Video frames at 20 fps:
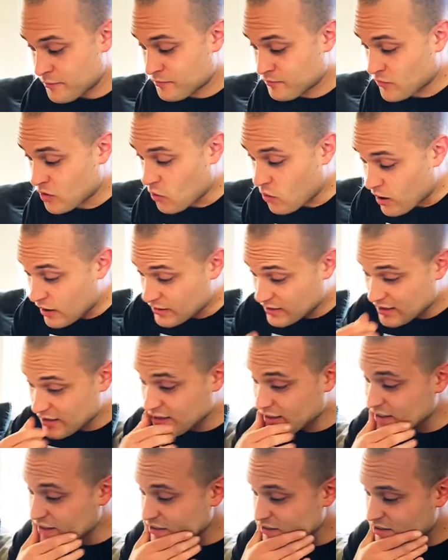Wine's
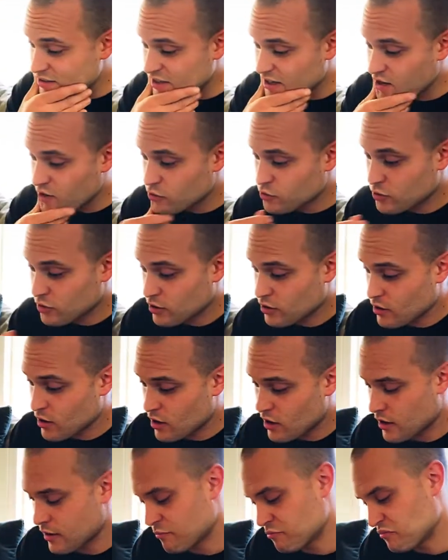clean, sound,
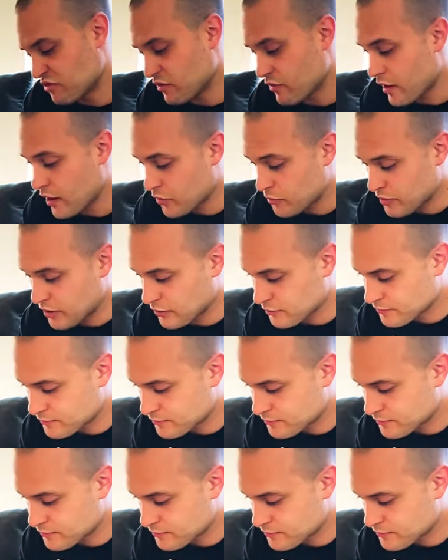developing.